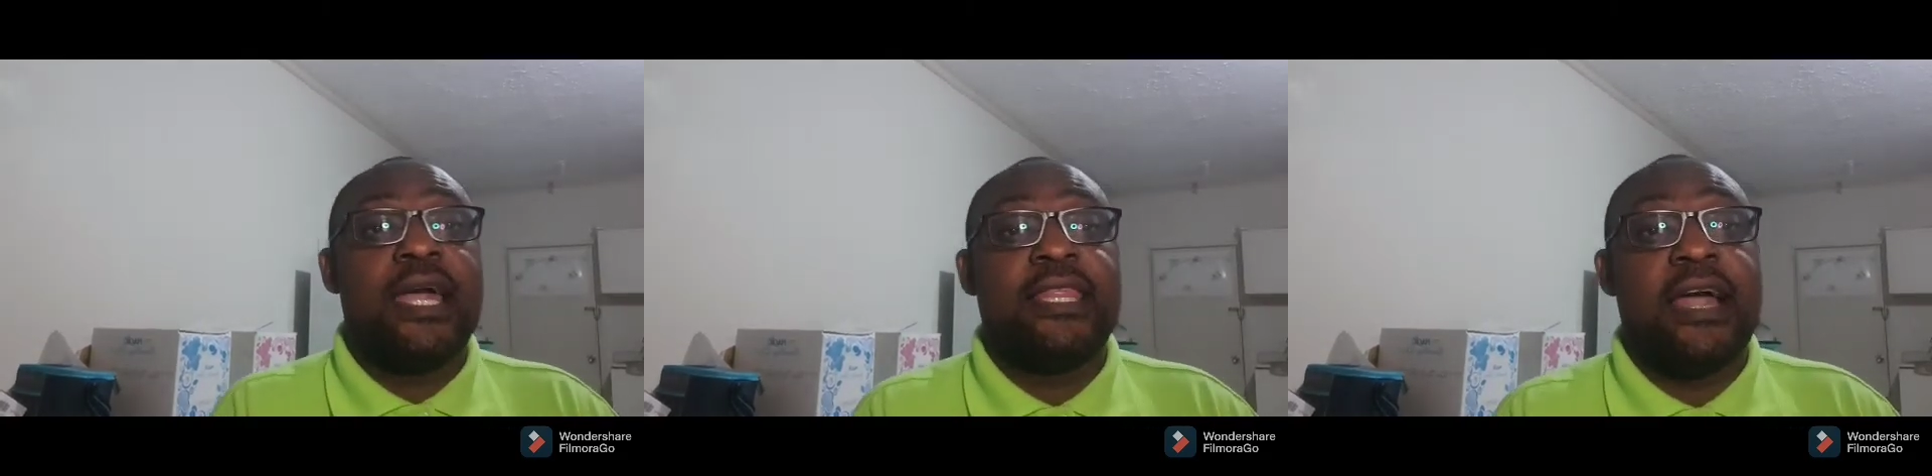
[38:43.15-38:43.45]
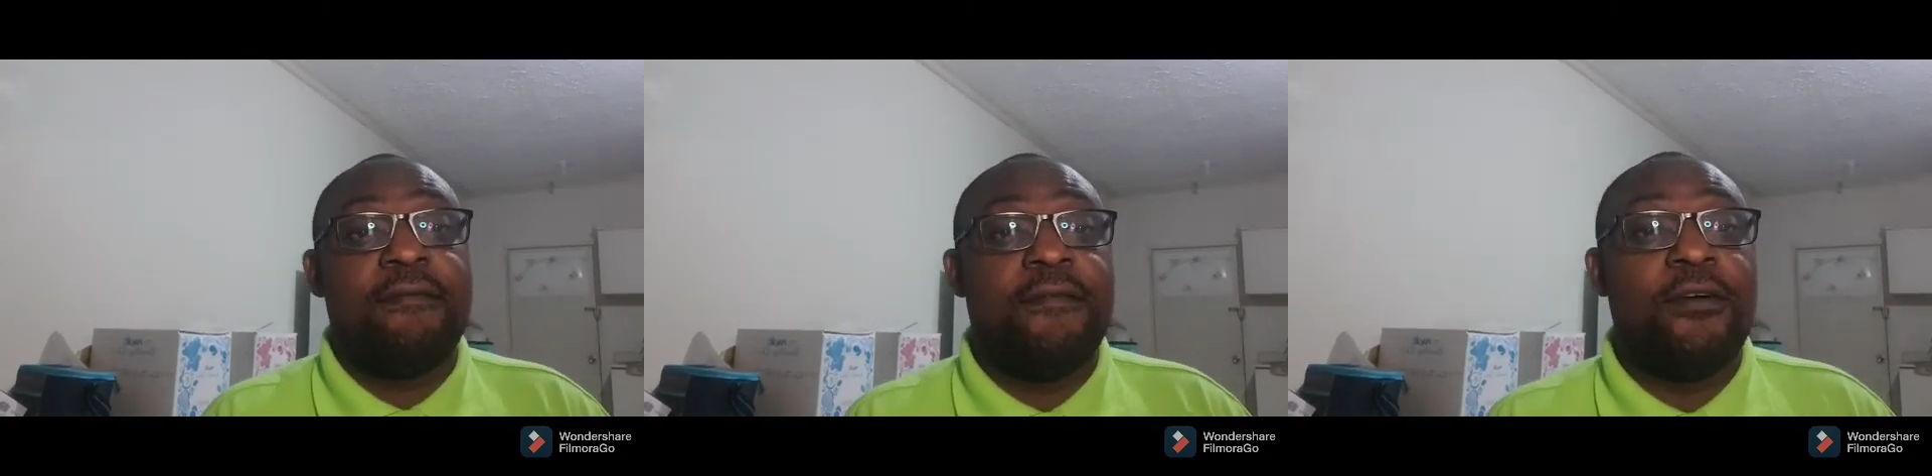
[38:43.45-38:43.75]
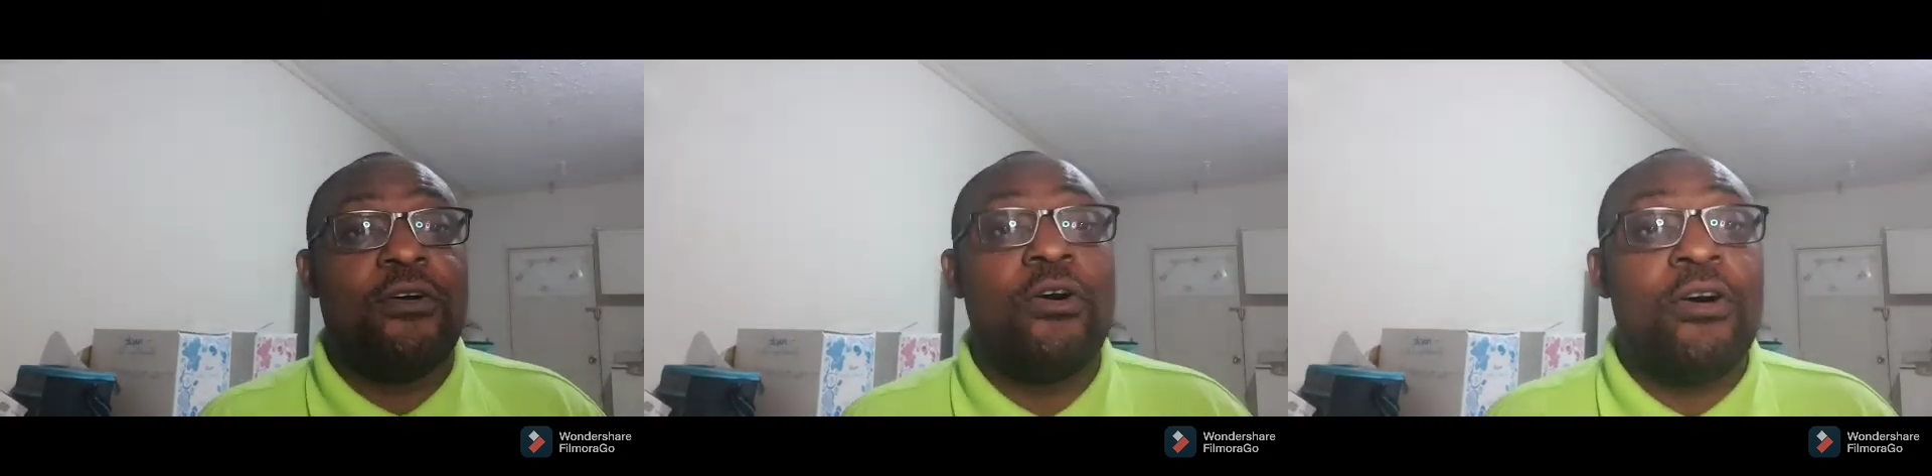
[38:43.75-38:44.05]

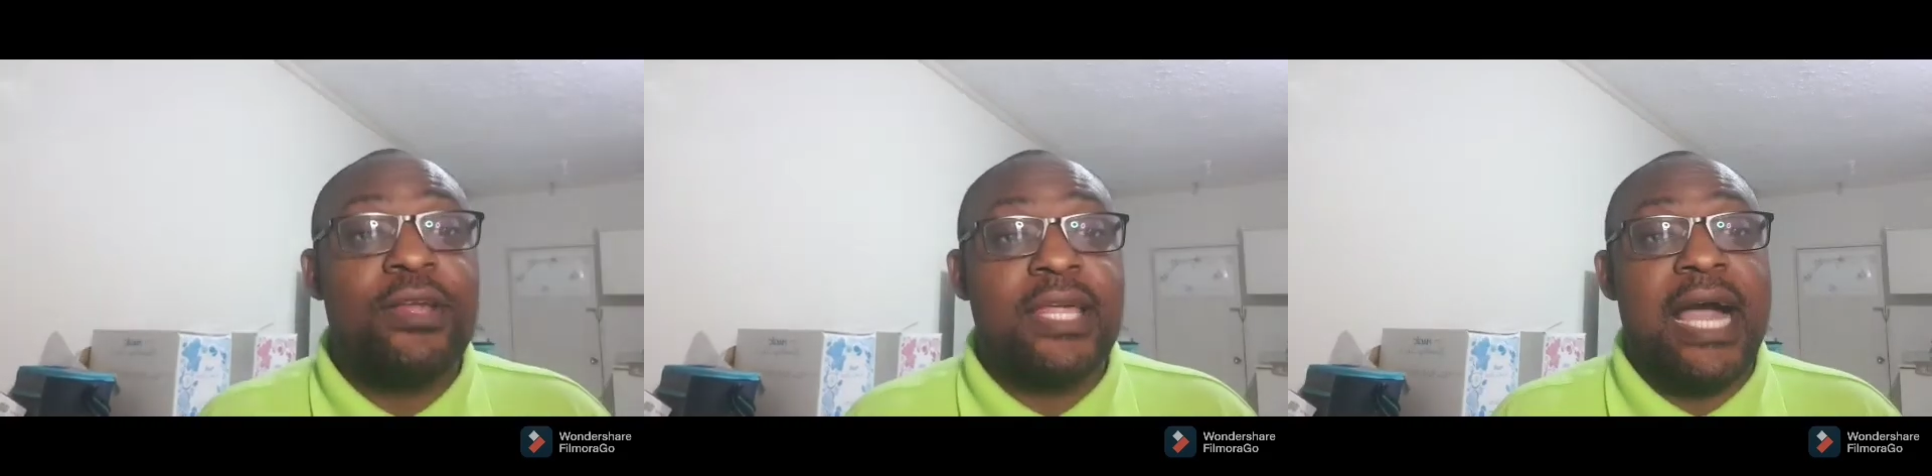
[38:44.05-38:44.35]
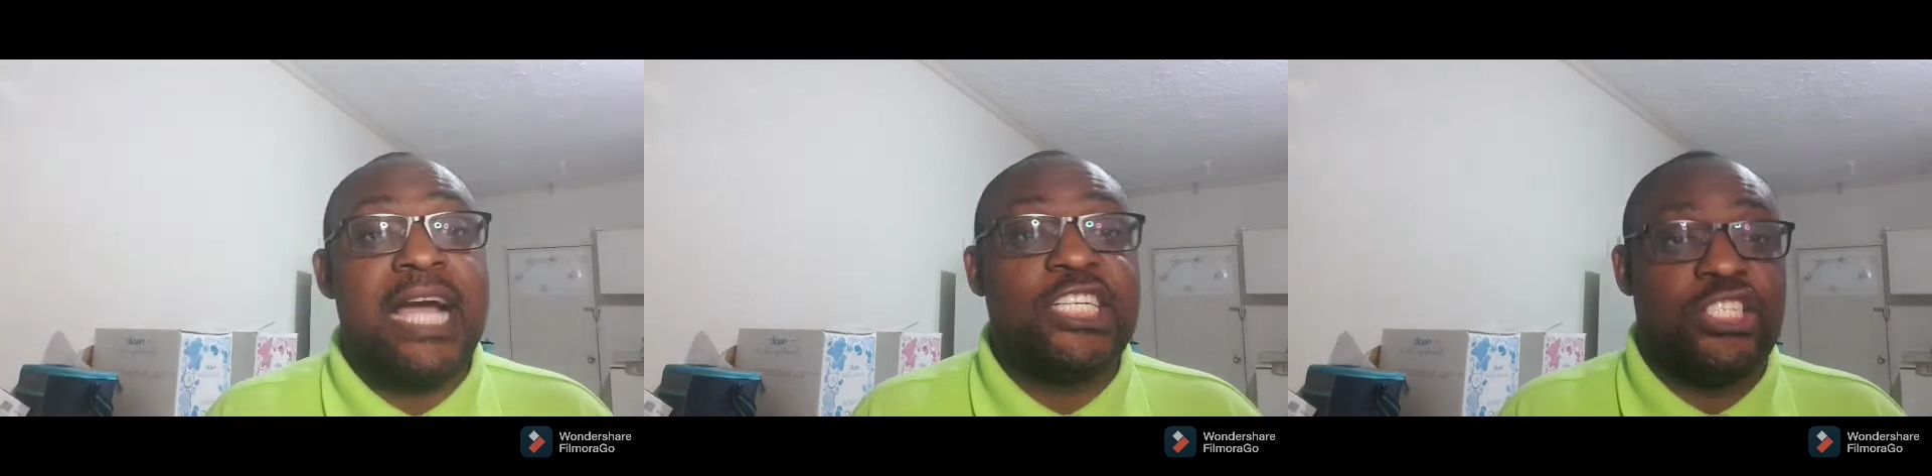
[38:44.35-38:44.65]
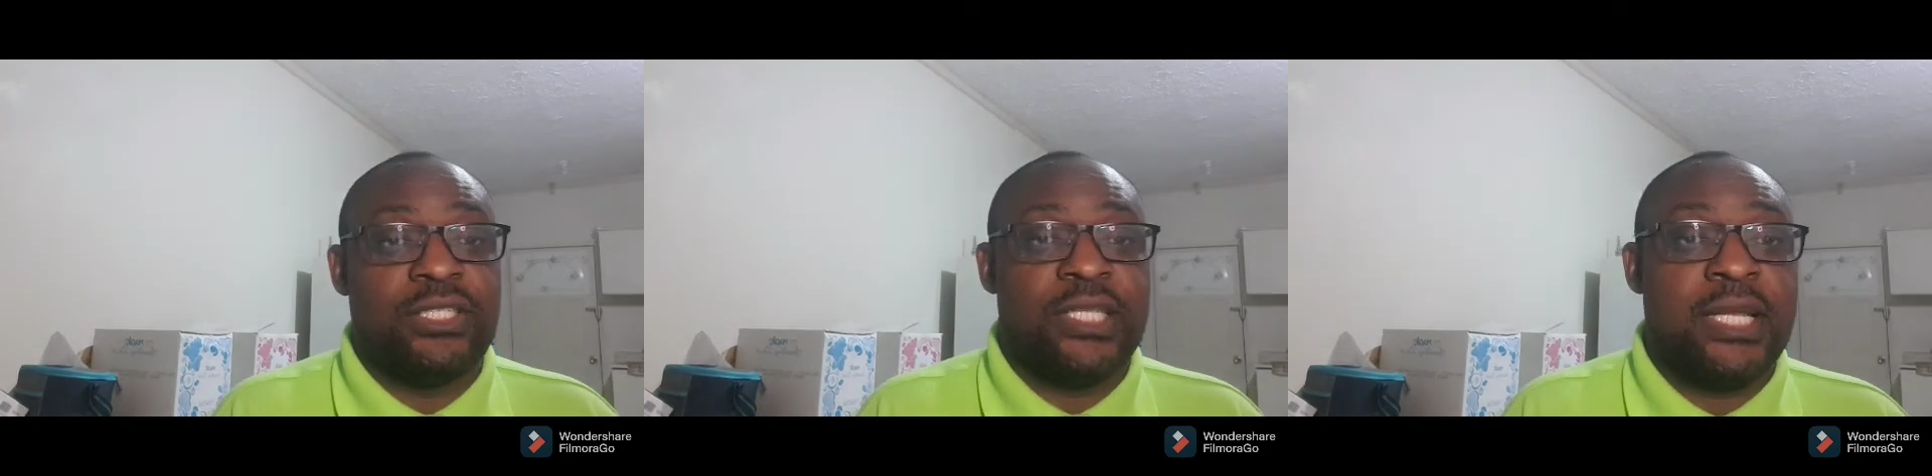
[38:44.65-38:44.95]
therefore all the
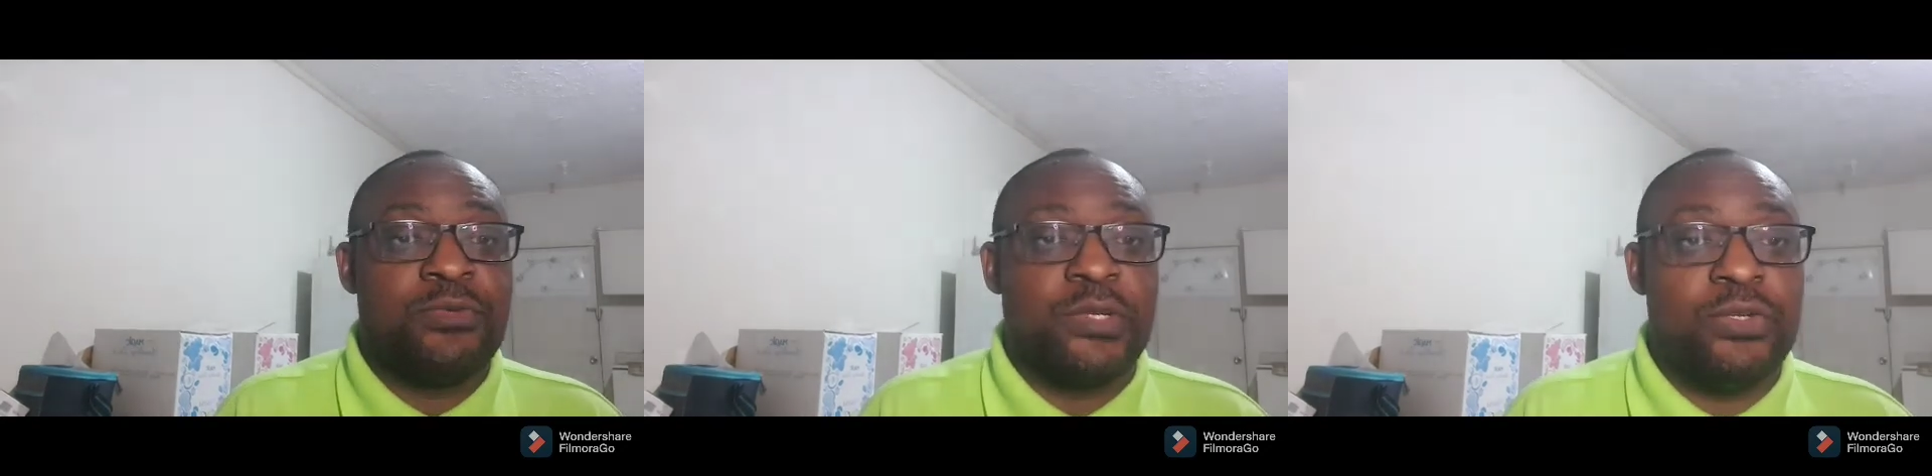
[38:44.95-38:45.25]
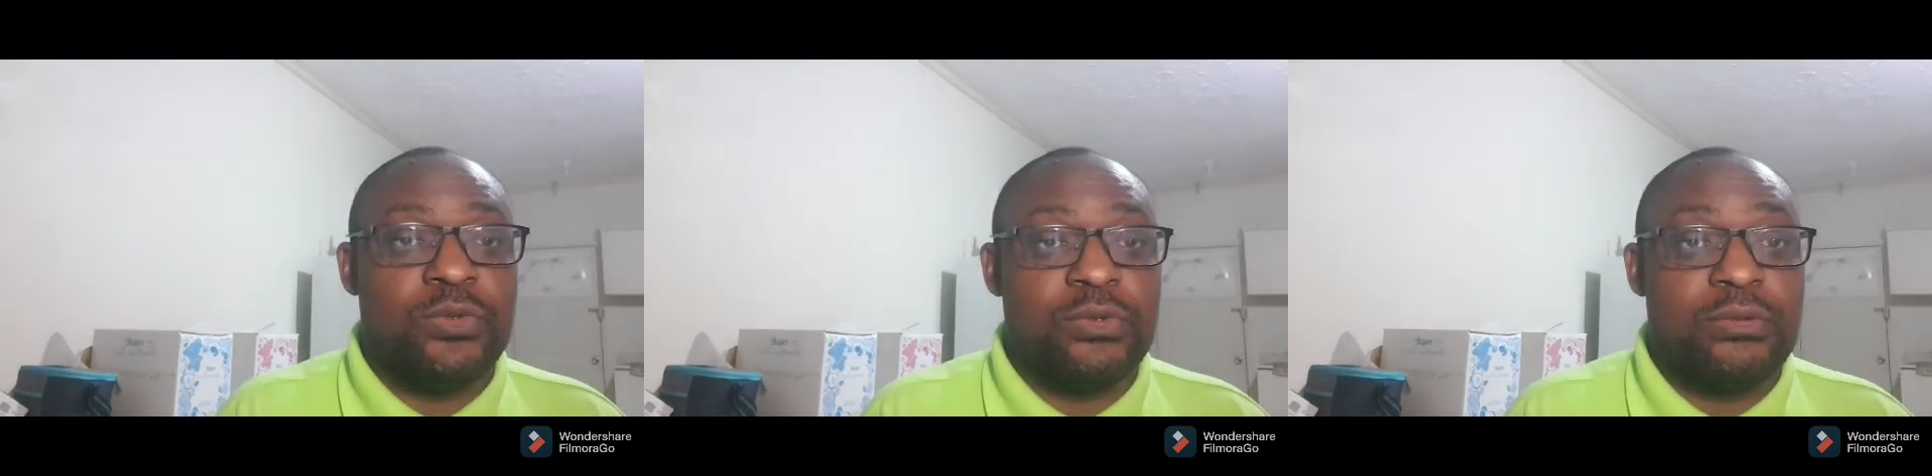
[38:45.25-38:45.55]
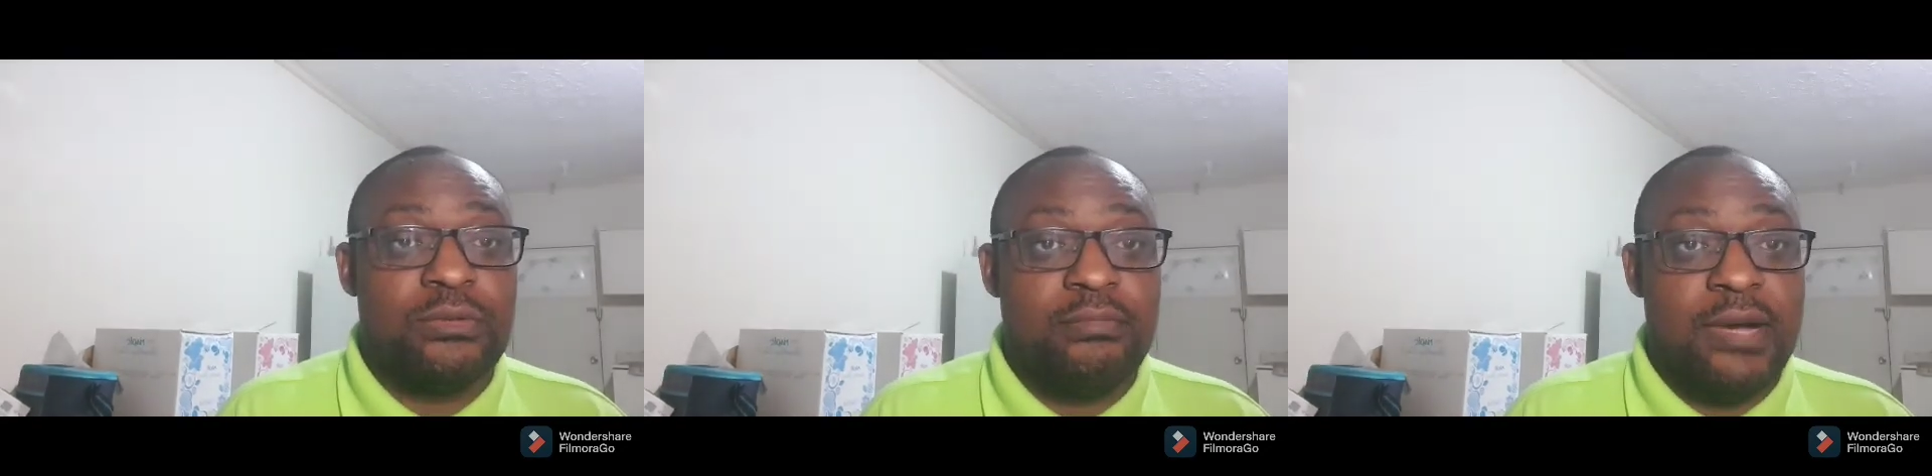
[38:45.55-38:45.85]
actions that we do